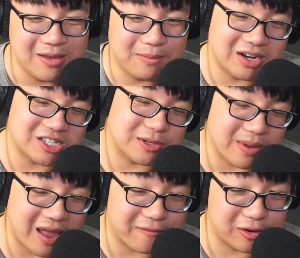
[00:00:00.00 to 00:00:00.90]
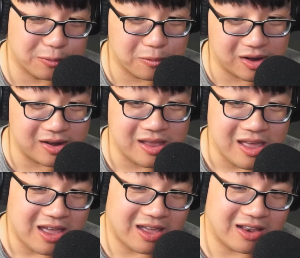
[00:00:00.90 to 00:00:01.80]
malicious behavior in one
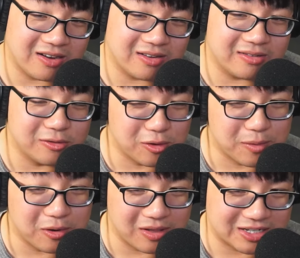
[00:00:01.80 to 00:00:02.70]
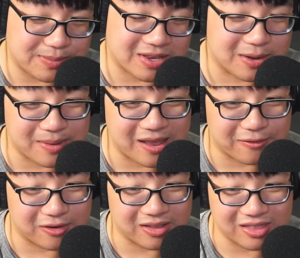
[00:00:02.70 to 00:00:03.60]
and normal expected
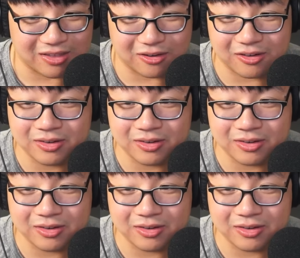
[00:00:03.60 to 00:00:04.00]
behavior in the other.